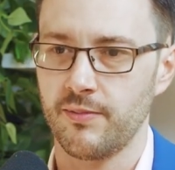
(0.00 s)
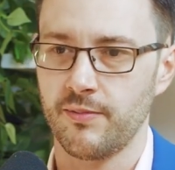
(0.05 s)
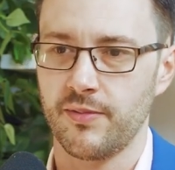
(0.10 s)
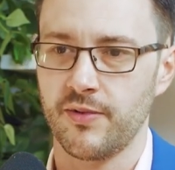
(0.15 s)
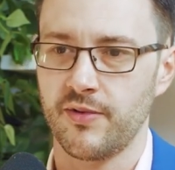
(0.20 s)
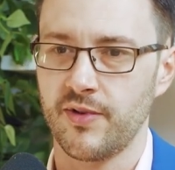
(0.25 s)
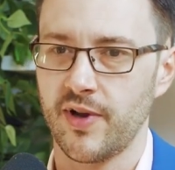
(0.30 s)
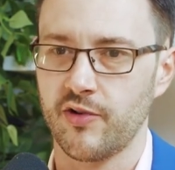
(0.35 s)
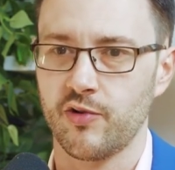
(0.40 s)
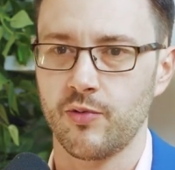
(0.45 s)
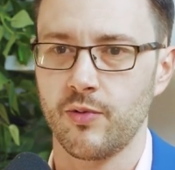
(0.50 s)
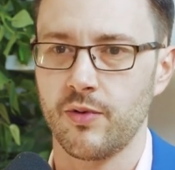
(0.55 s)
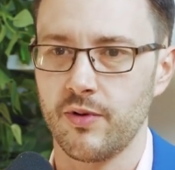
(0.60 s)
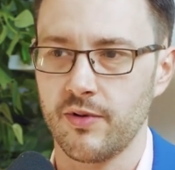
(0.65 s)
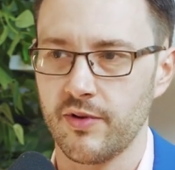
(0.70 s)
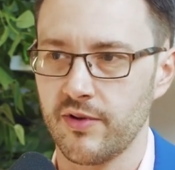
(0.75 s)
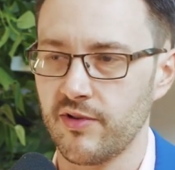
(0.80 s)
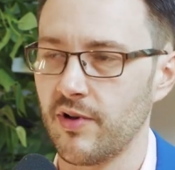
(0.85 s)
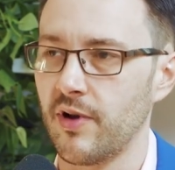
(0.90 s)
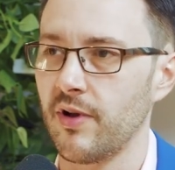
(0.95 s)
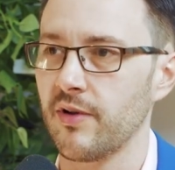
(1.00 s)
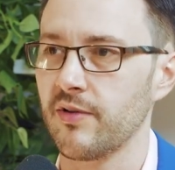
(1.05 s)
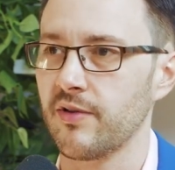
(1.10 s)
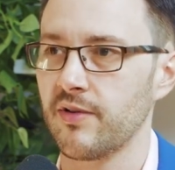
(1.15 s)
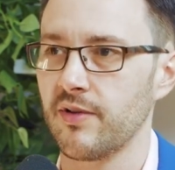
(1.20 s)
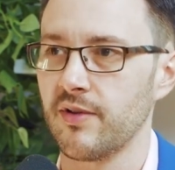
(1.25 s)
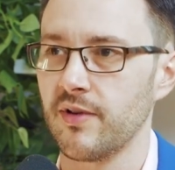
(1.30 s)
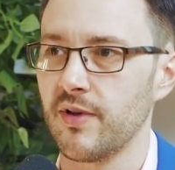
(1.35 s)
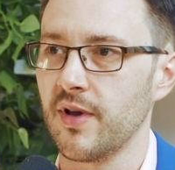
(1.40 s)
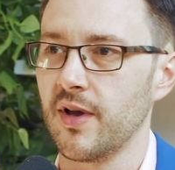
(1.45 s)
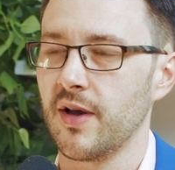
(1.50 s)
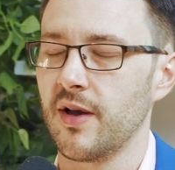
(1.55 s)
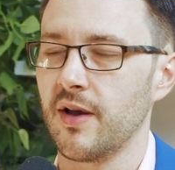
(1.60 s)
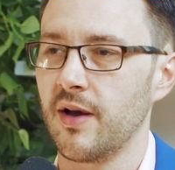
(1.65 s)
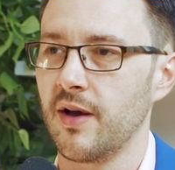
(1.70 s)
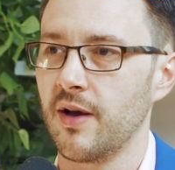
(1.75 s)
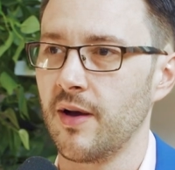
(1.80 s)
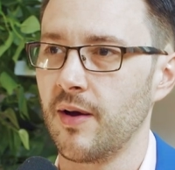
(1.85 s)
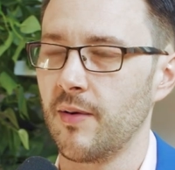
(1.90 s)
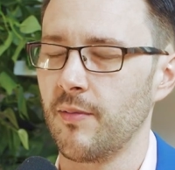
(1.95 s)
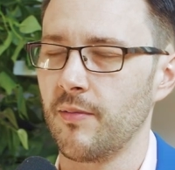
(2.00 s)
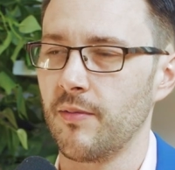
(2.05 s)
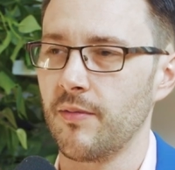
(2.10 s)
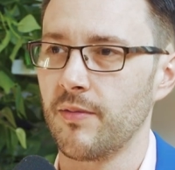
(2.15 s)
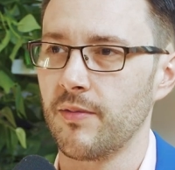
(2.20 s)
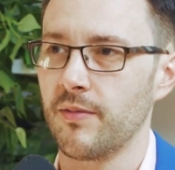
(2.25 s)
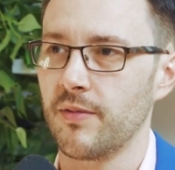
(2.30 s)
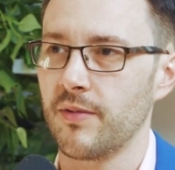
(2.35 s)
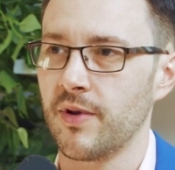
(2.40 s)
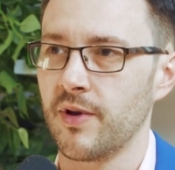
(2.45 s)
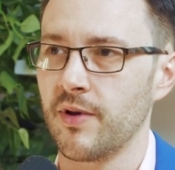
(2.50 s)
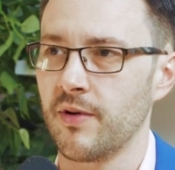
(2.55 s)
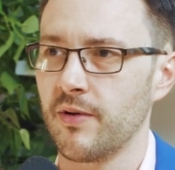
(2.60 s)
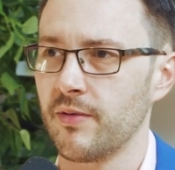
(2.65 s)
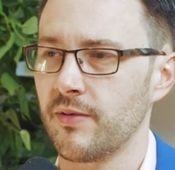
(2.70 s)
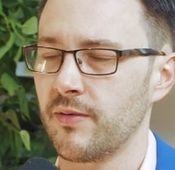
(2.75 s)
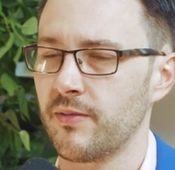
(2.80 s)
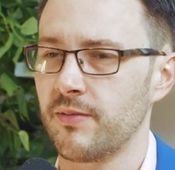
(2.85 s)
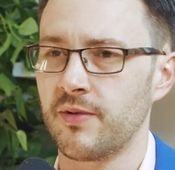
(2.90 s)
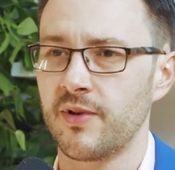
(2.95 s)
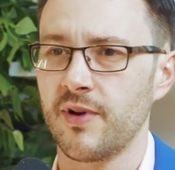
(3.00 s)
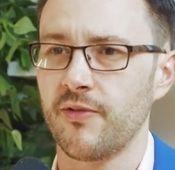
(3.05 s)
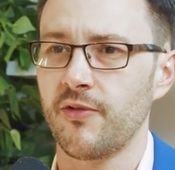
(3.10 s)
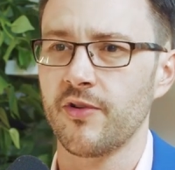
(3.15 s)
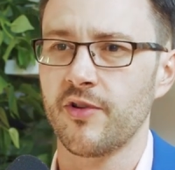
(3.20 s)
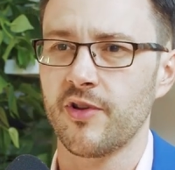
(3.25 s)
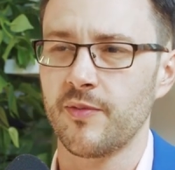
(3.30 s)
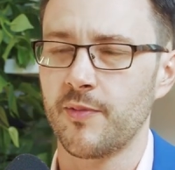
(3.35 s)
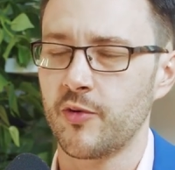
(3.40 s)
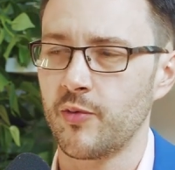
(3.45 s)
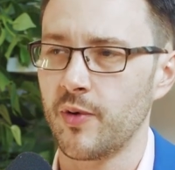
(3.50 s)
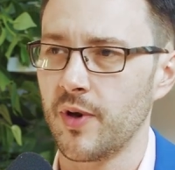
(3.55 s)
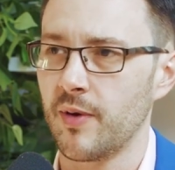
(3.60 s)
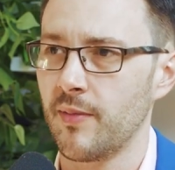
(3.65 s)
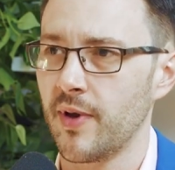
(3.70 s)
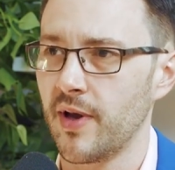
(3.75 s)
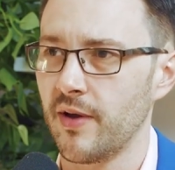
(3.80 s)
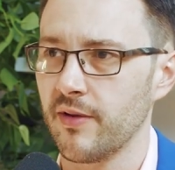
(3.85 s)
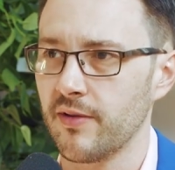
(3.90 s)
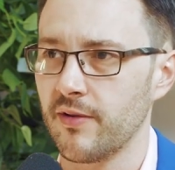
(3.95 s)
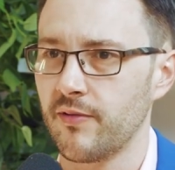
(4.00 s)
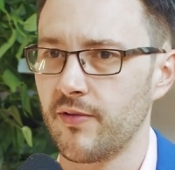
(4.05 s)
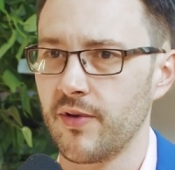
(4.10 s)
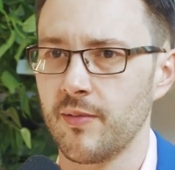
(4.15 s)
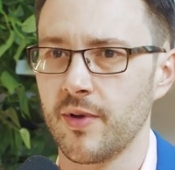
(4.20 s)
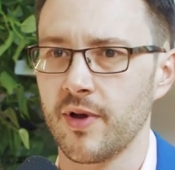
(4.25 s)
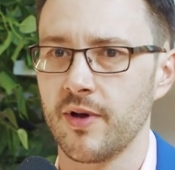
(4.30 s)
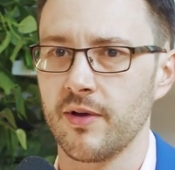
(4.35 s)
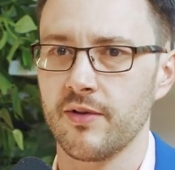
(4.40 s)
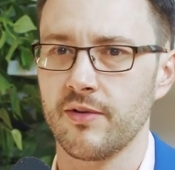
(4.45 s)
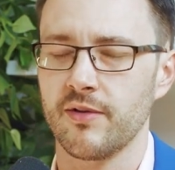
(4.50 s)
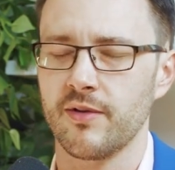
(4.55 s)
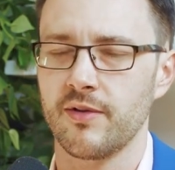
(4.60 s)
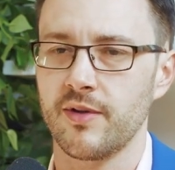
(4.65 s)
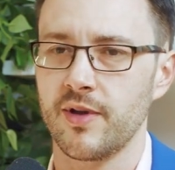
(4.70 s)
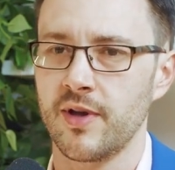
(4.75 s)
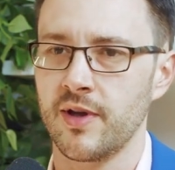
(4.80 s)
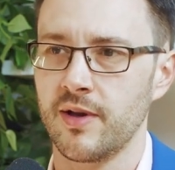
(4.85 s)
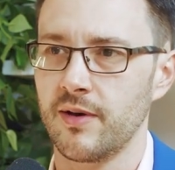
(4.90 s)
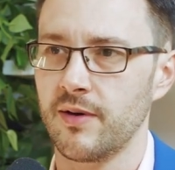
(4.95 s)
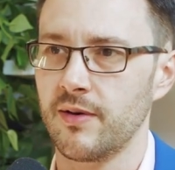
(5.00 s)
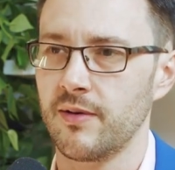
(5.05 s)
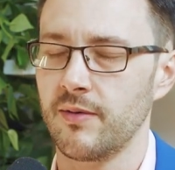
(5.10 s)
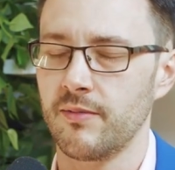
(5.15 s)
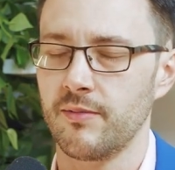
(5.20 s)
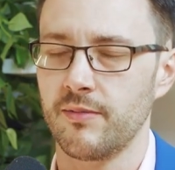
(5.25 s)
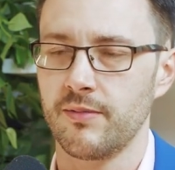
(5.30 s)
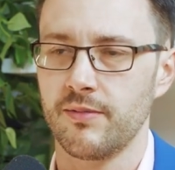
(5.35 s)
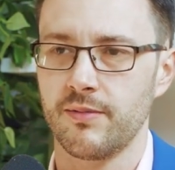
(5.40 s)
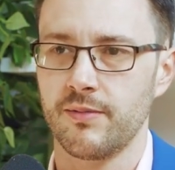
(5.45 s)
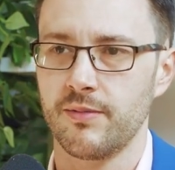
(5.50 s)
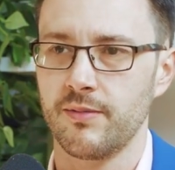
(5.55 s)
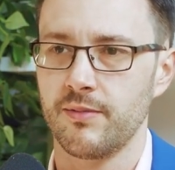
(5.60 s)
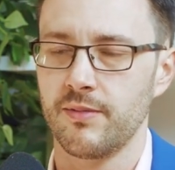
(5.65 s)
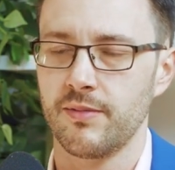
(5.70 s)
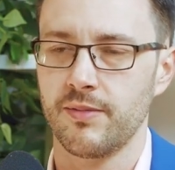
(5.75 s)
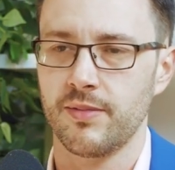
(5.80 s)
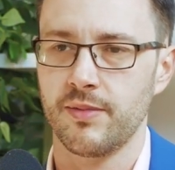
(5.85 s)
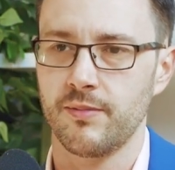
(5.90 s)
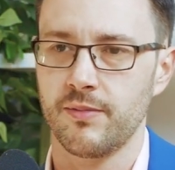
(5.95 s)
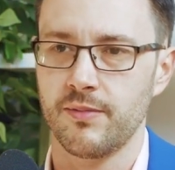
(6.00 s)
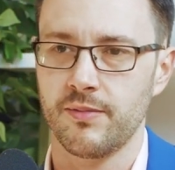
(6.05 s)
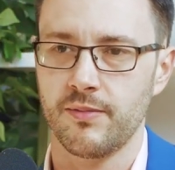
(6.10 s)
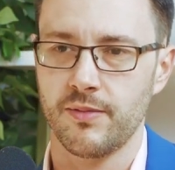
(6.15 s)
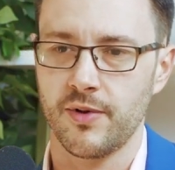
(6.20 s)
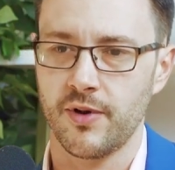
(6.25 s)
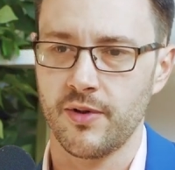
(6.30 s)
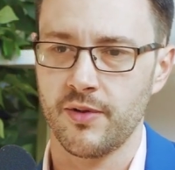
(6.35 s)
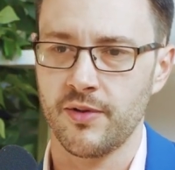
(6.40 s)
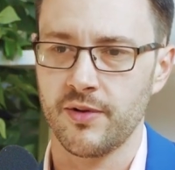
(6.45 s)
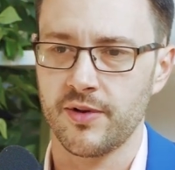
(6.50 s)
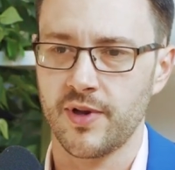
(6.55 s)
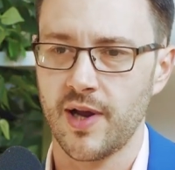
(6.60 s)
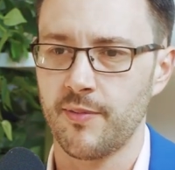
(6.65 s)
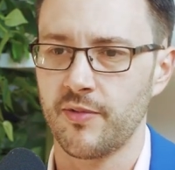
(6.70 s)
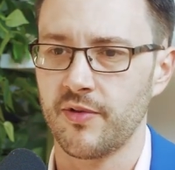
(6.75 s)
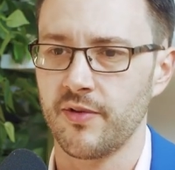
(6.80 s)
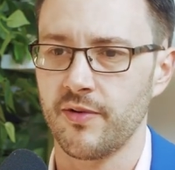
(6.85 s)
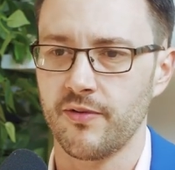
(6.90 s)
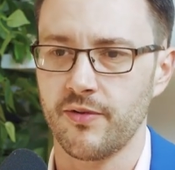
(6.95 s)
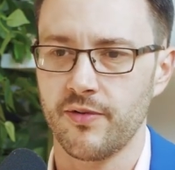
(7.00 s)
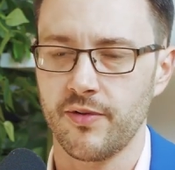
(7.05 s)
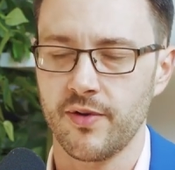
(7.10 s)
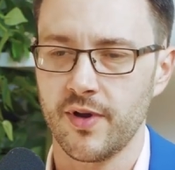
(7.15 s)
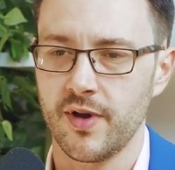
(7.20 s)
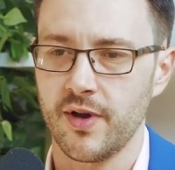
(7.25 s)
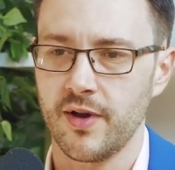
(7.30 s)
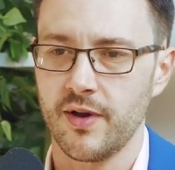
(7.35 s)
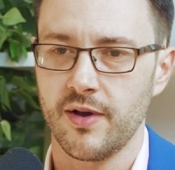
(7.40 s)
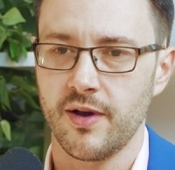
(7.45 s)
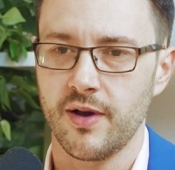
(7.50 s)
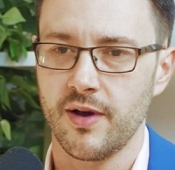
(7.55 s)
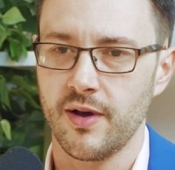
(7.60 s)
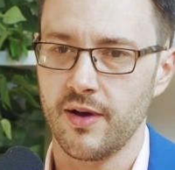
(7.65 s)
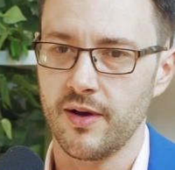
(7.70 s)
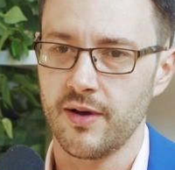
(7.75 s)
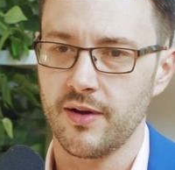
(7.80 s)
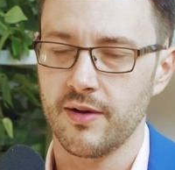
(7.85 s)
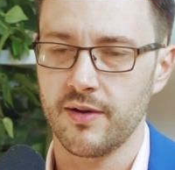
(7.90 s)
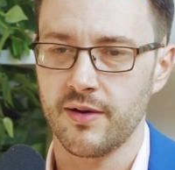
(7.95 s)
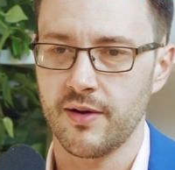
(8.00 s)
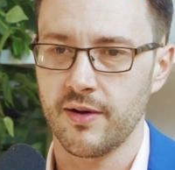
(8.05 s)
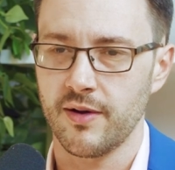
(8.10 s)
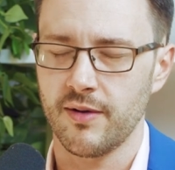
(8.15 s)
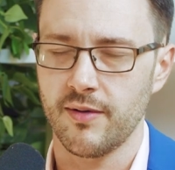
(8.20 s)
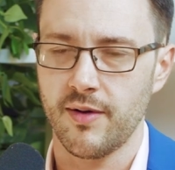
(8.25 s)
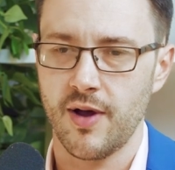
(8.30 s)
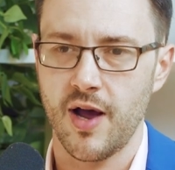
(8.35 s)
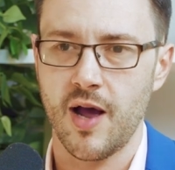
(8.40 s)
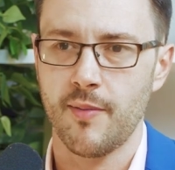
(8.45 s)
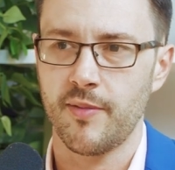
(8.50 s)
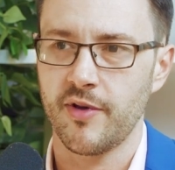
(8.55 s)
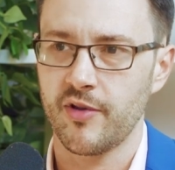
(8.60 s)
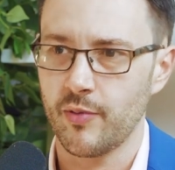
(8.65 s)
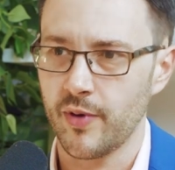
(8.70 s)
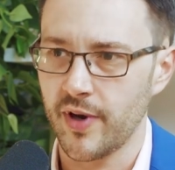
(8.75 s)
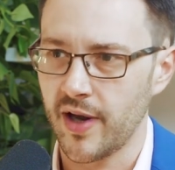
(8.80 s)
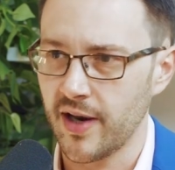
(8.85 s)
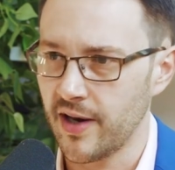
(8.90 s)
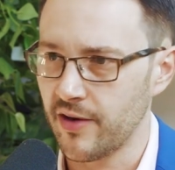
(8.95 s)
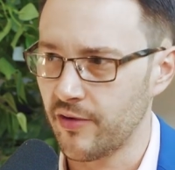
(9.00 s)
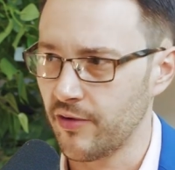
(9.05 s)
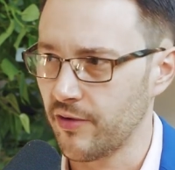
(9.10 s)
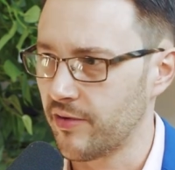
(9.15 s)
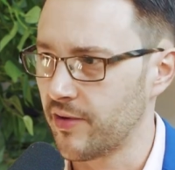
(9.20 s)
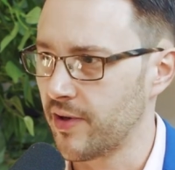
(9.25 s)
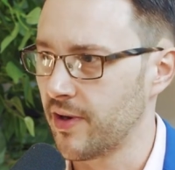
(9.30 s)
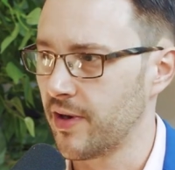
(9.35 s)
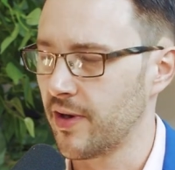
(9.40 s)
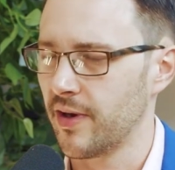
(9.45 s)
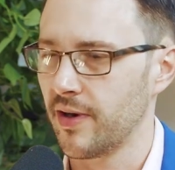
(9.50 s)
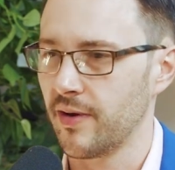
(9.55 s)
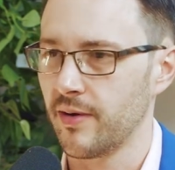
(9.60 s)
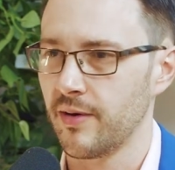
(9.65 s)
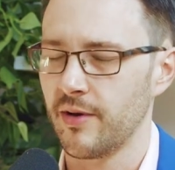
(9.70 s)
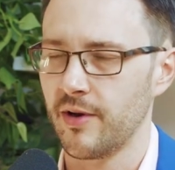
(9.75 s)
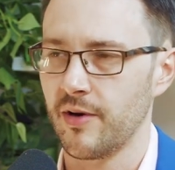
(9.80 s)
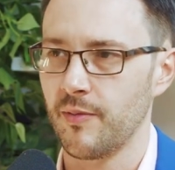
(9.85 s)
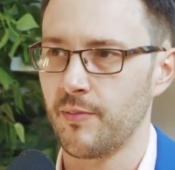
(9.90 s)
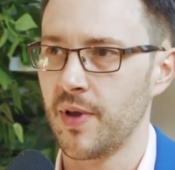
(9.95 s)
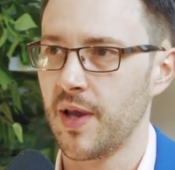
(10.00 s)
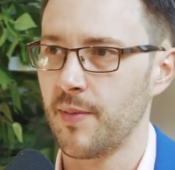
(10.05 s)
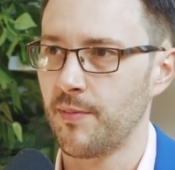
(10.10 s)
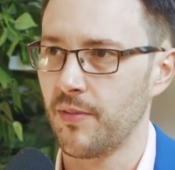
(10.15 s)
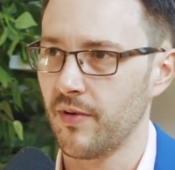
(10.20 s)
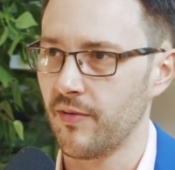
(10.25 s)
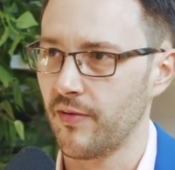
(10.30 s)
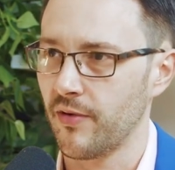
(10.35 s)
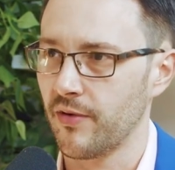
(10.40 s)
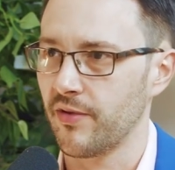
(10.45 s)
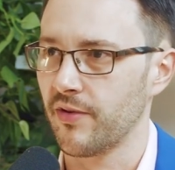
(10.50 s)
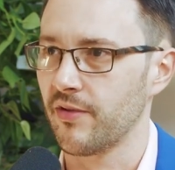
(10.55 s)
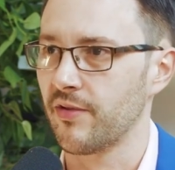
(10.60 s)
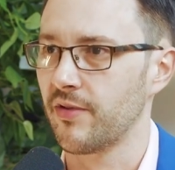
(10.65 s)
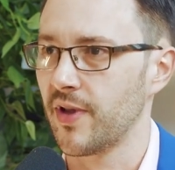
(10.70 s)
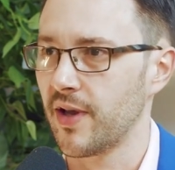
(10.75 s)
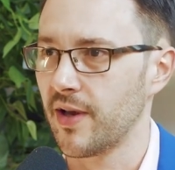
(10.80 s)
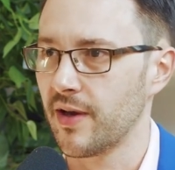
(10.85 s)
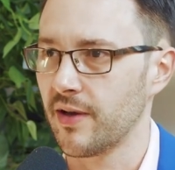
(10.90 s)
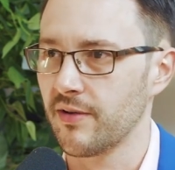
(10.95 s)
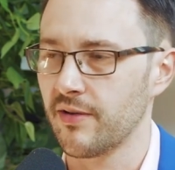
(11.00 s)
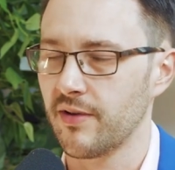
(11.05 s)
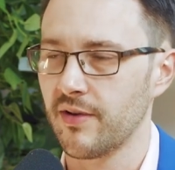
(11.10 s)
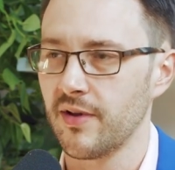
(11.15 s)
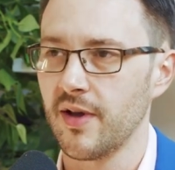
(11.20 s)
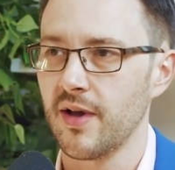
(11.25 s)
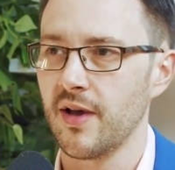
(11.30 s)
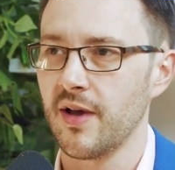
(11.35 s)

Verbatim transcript: sexual assaults, um, you know, differences between males and females in the types of uh, uh, hobbies we get interested in, you know, people versus things.